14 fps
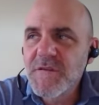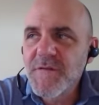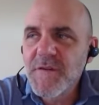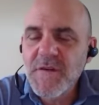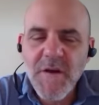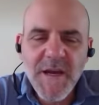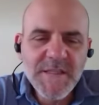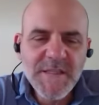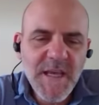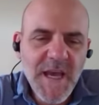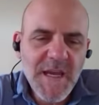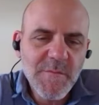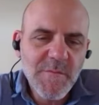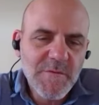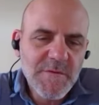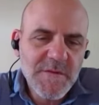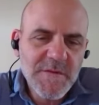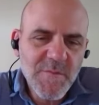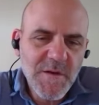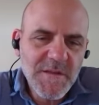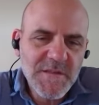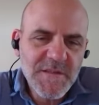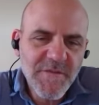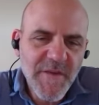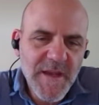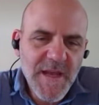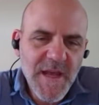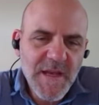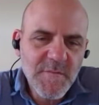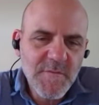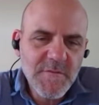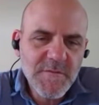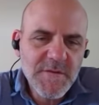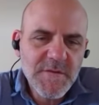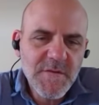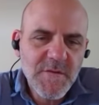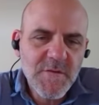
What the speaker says: for grazing animals as well as fed animals,